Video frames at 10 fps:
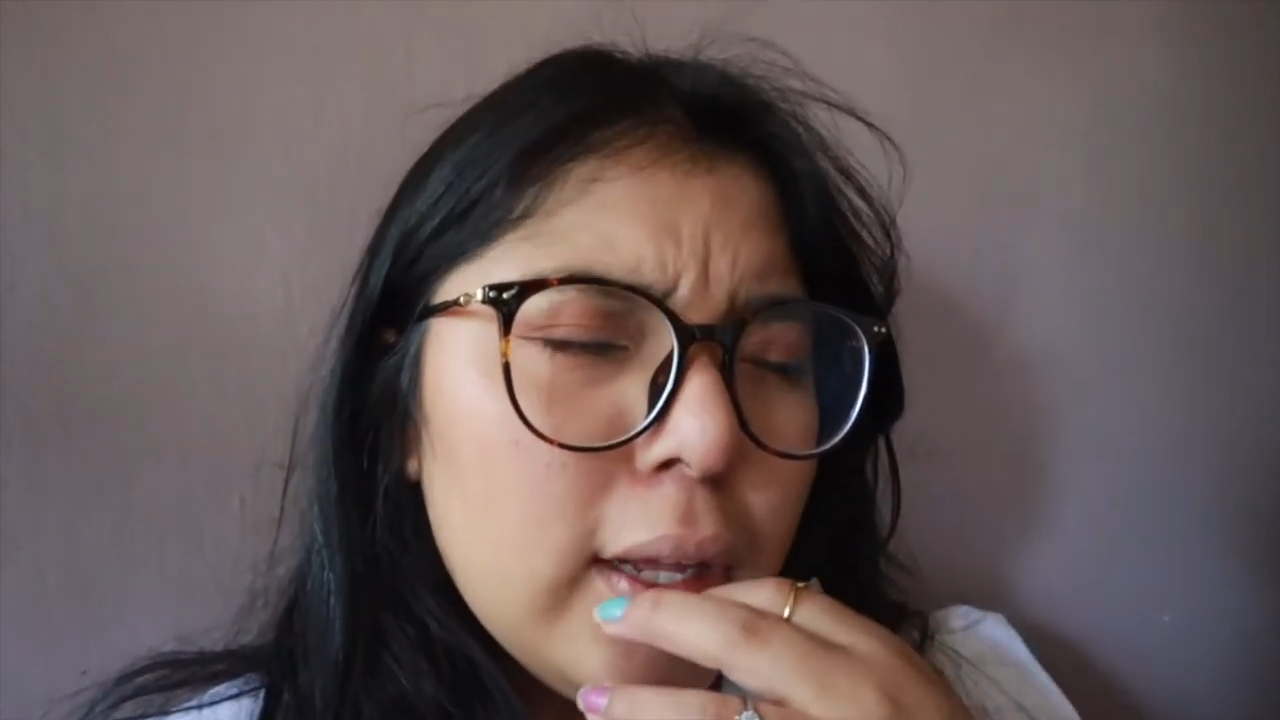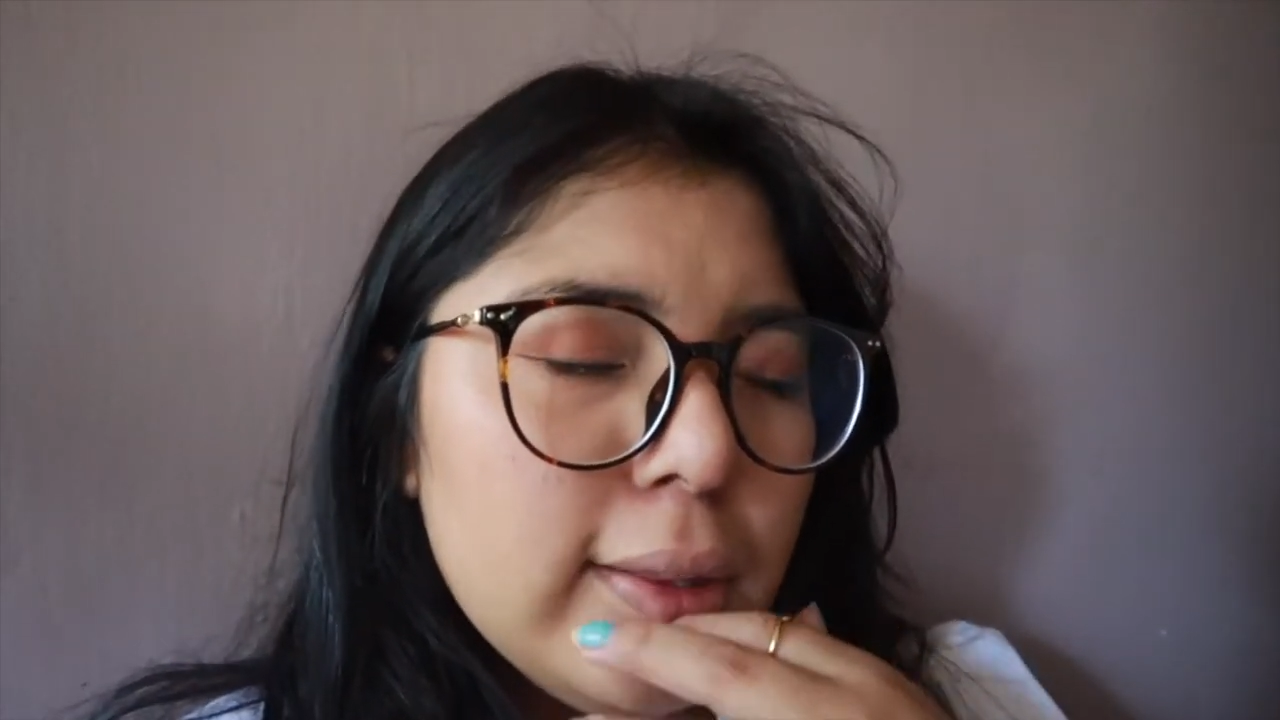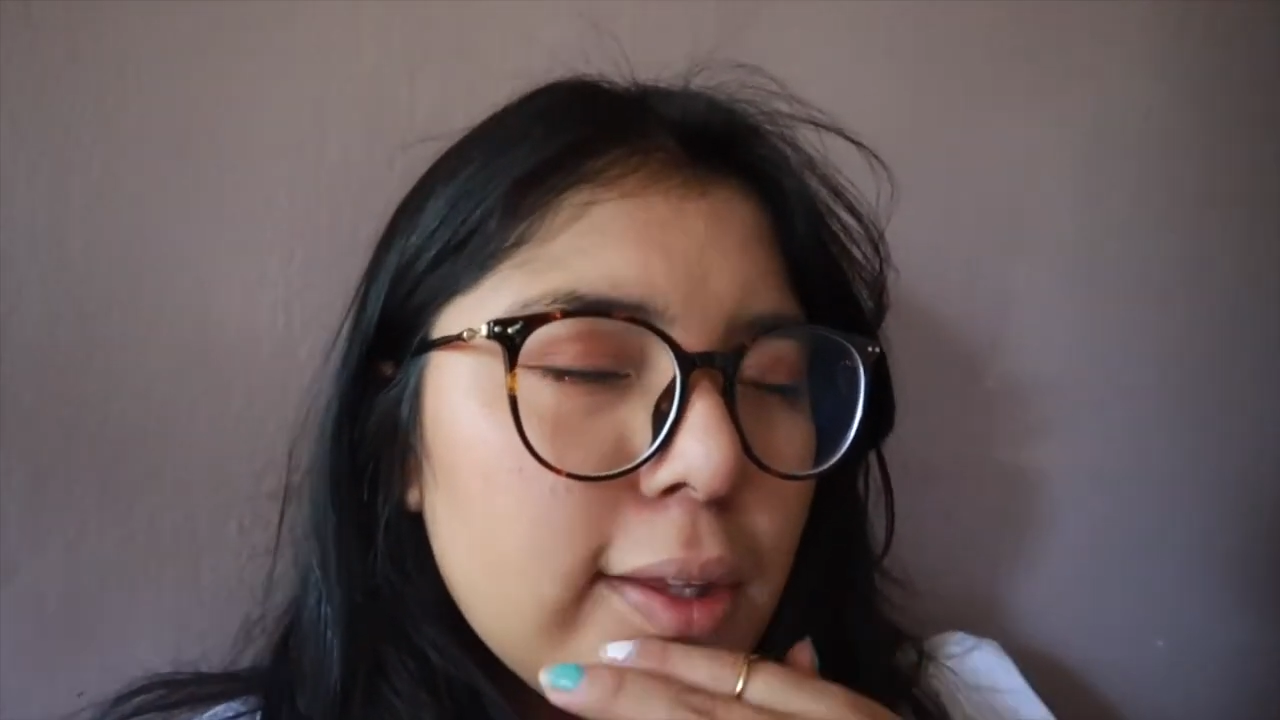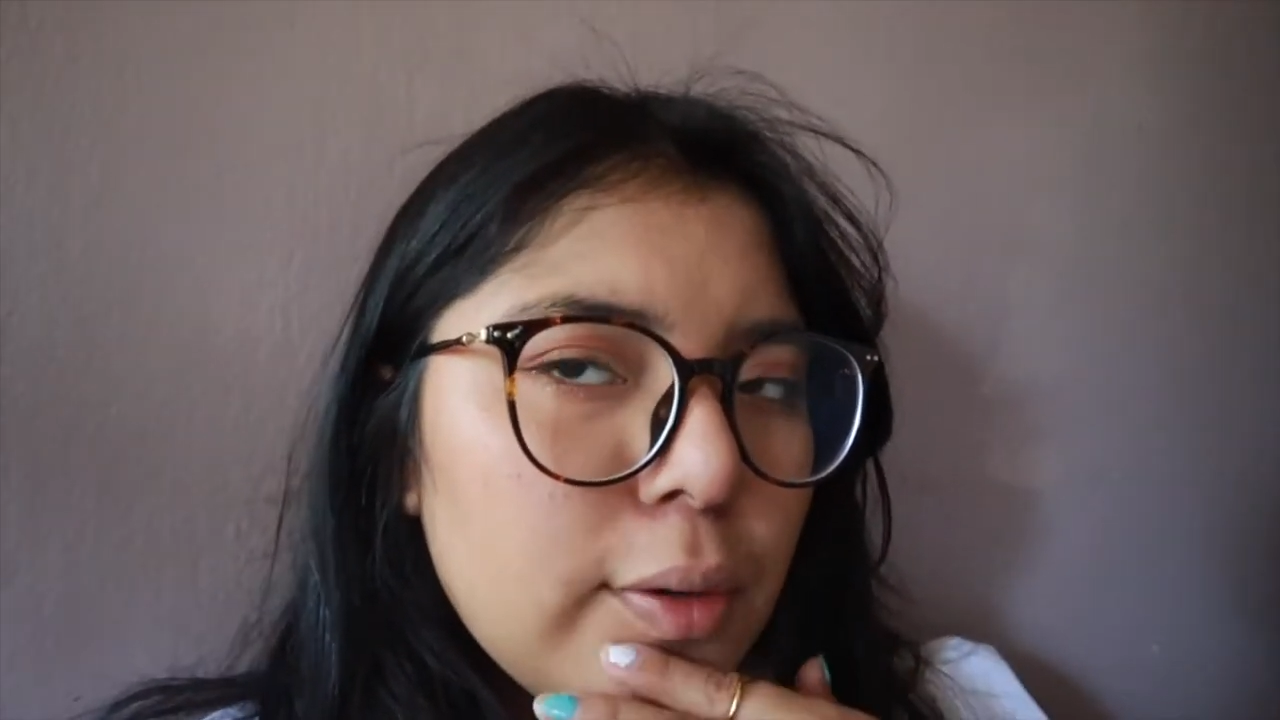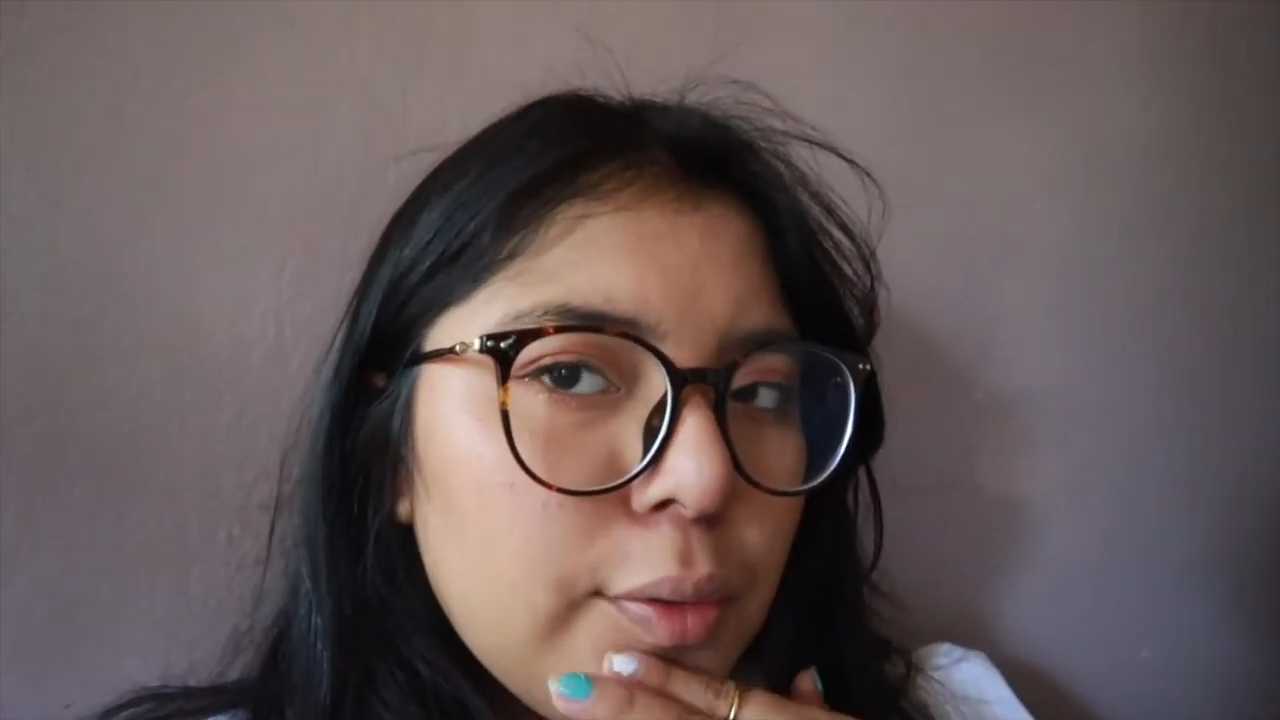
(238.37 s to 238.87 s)
I
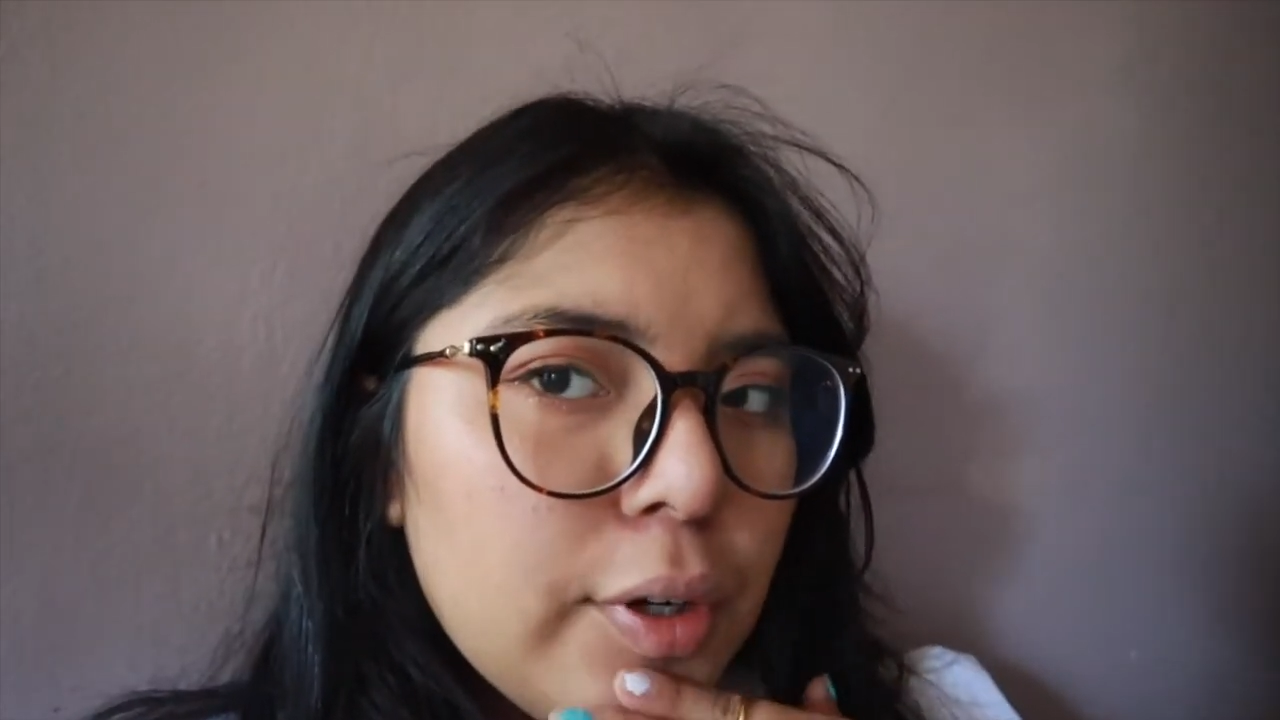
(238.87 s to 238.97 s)
think